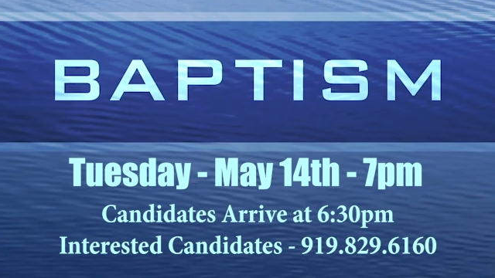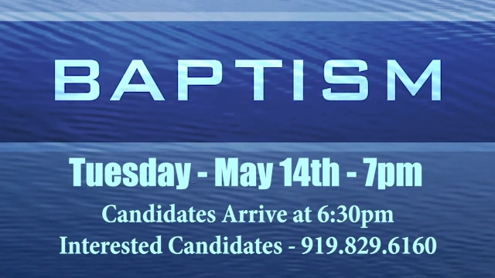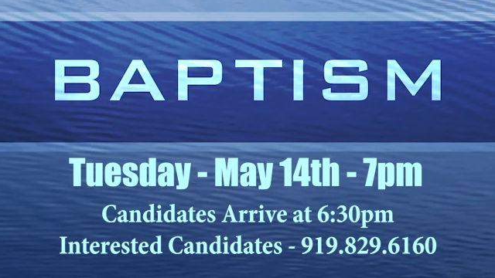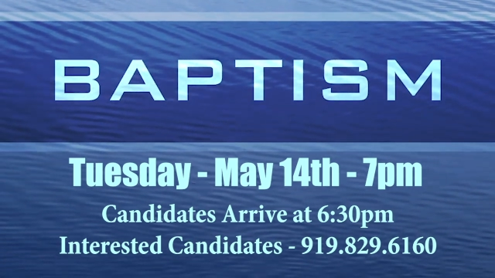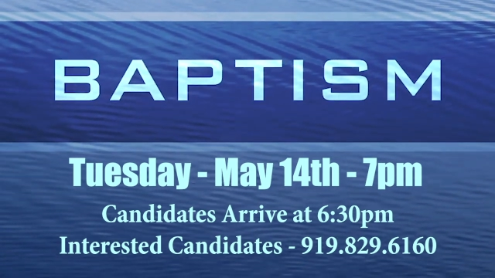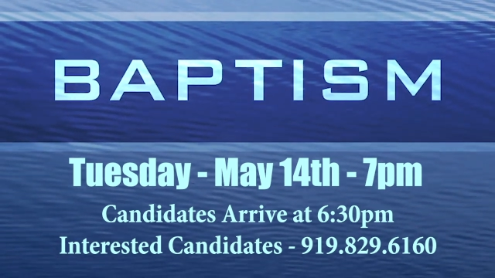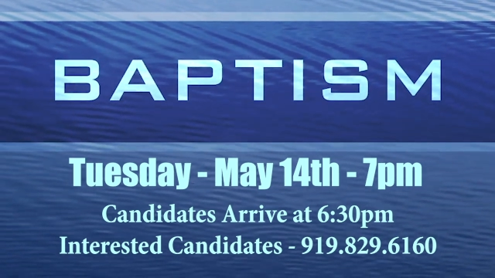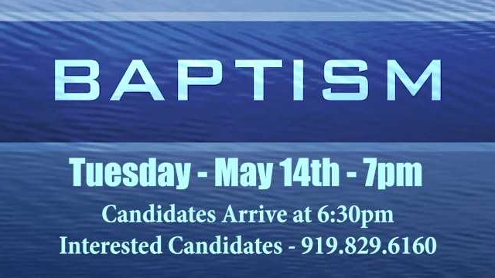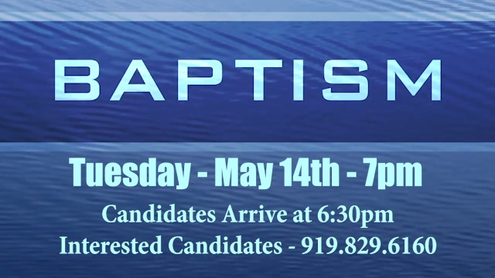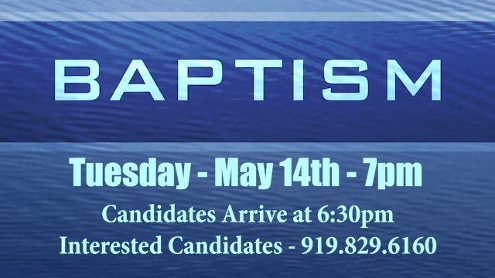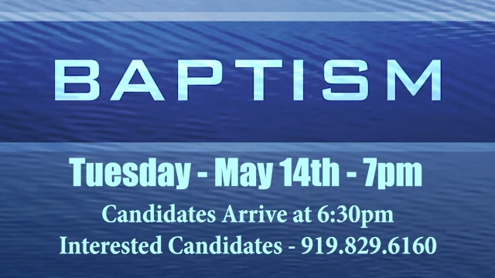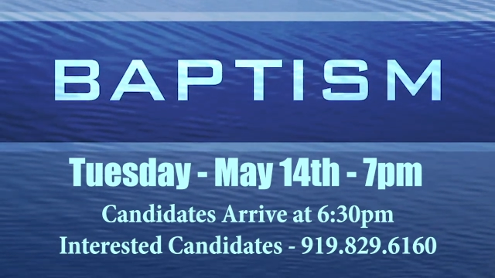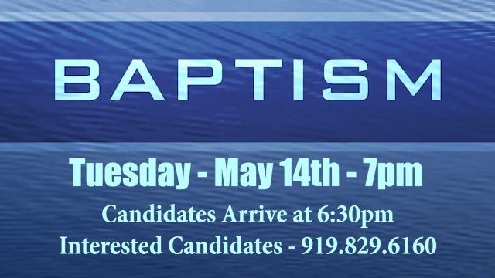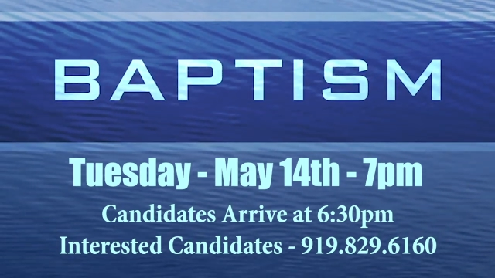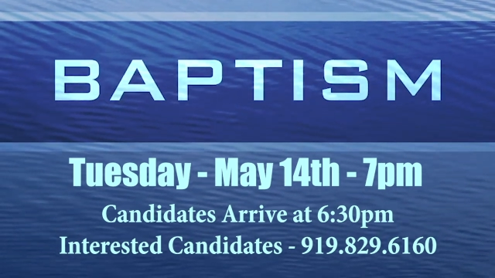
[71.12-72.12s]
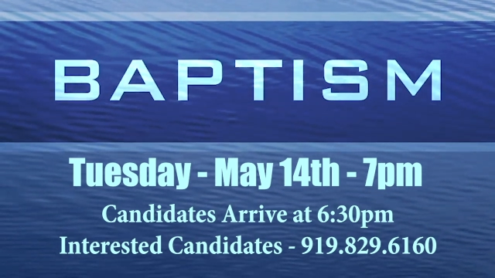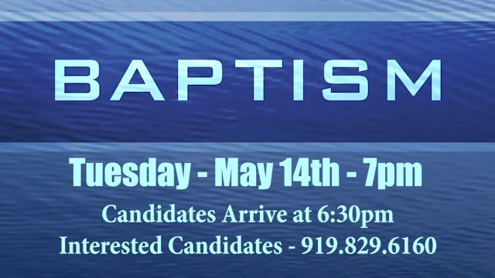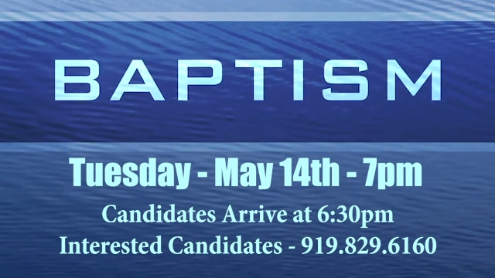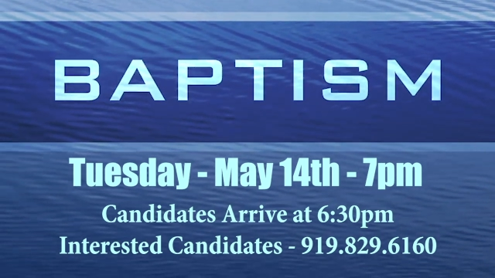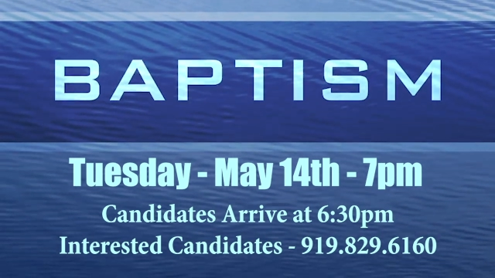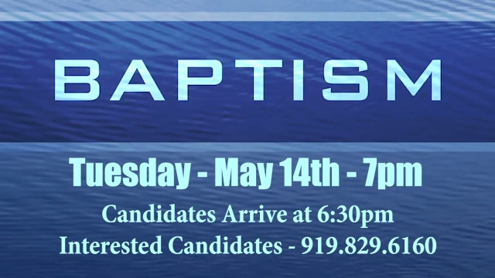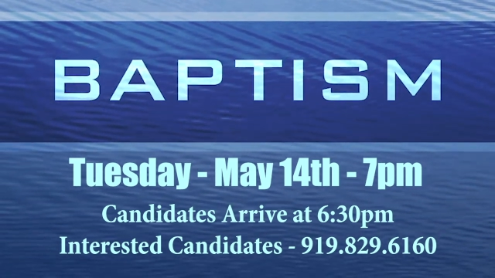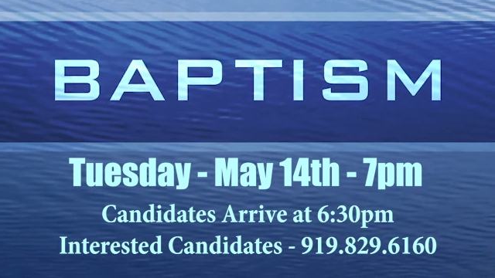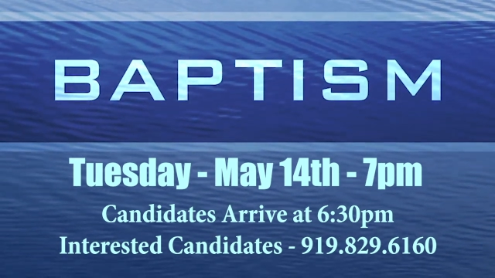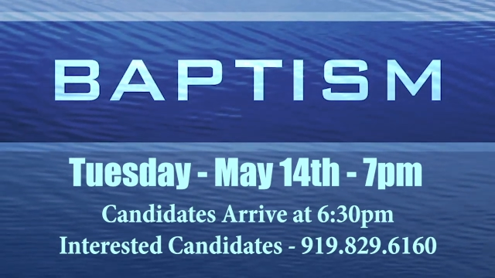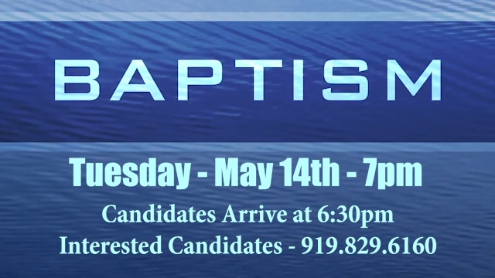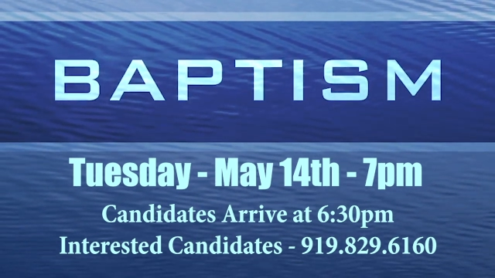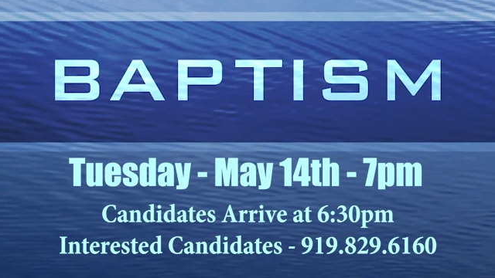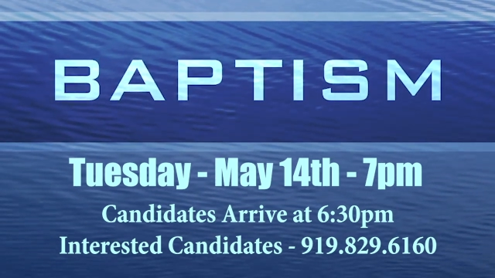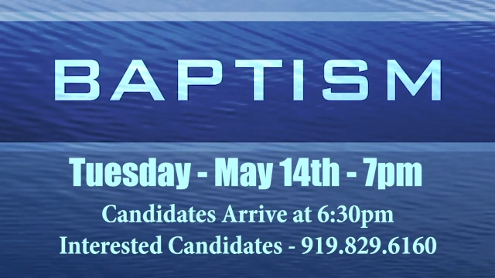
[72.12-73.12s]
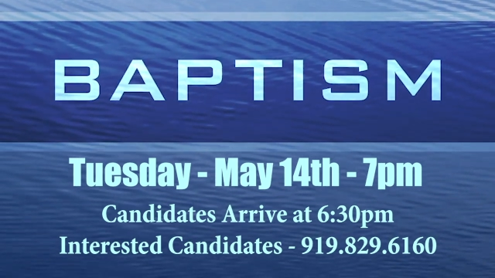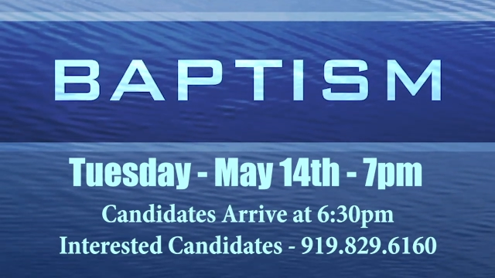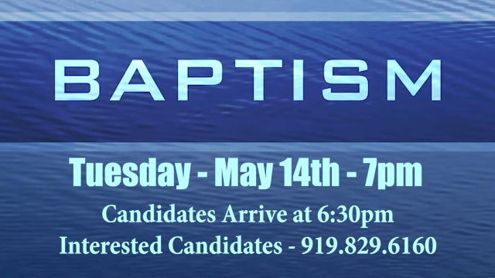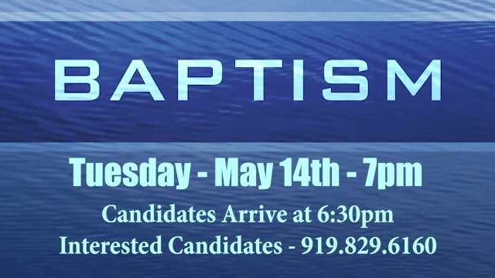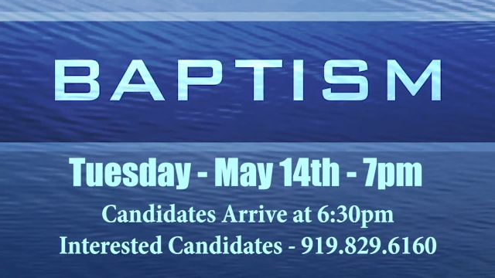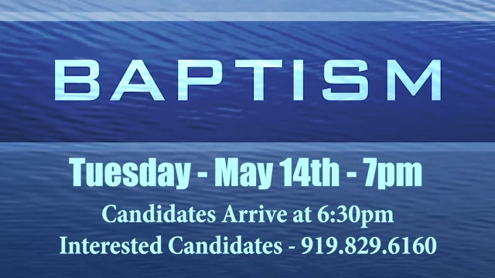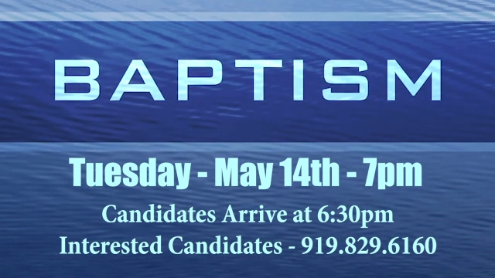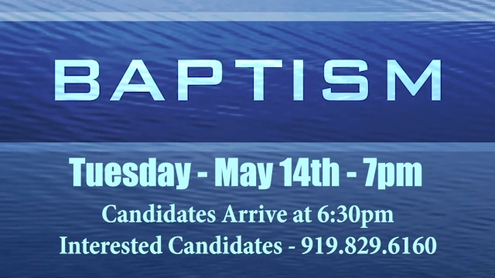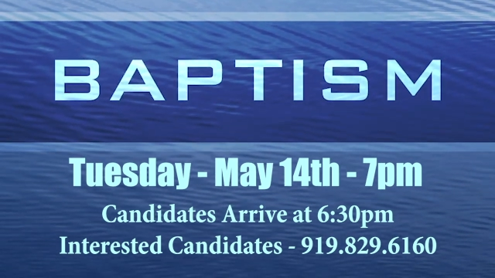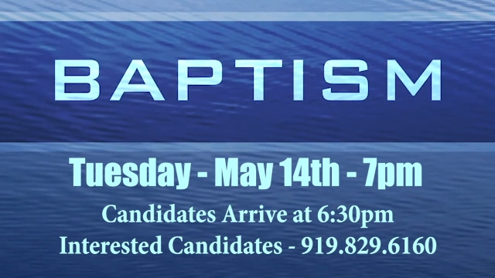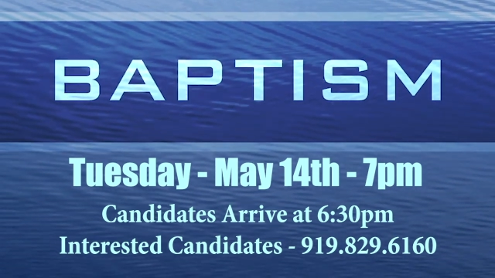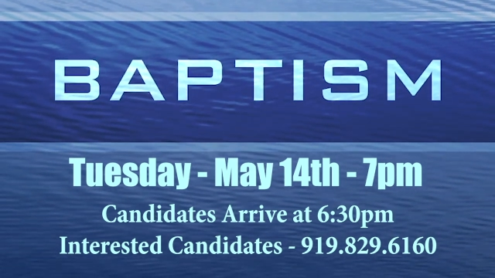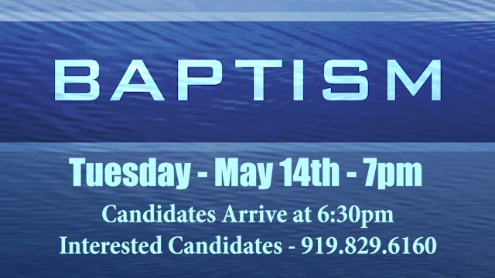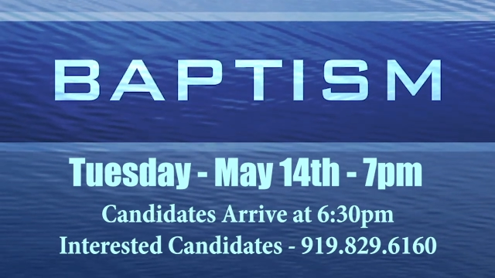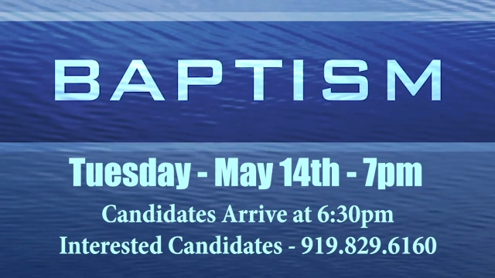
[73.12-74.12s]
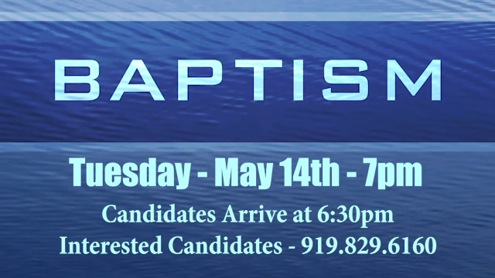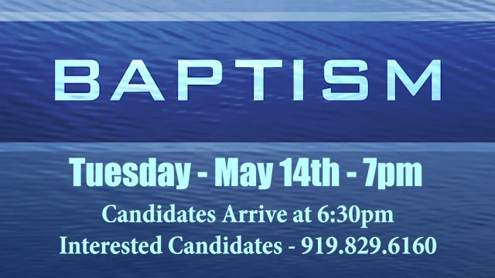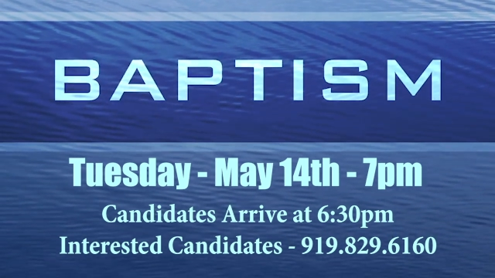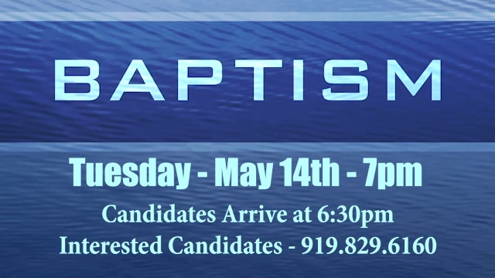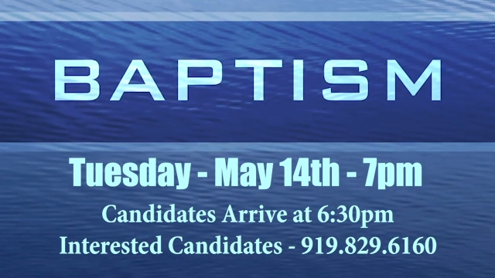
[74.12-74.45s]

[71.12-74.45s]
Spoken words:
No face is visible, so there are no lips to read.